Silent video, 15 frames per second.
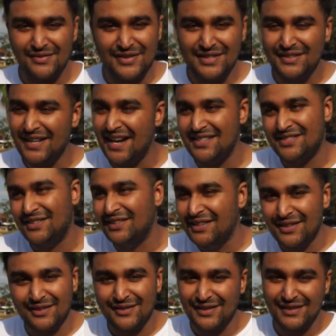I mean, you guys are
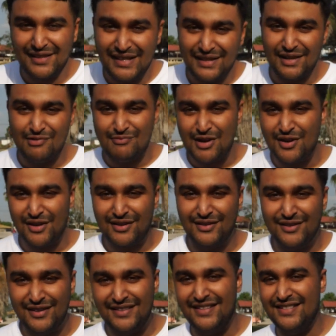literally a
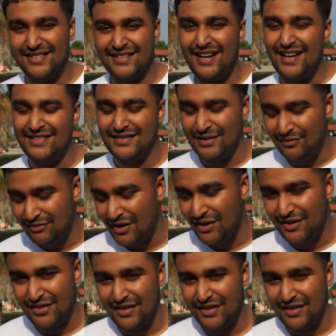miracle in disguise and I'm very